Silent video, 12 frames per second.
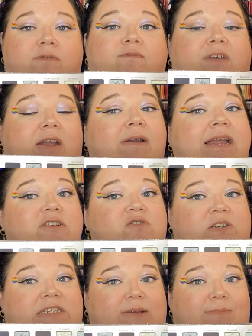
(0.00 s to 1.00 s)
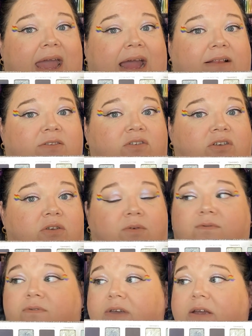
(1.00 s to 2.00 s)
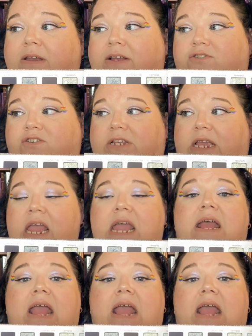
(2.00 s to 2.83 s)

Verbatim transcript: Very interesting mats too, very interesting.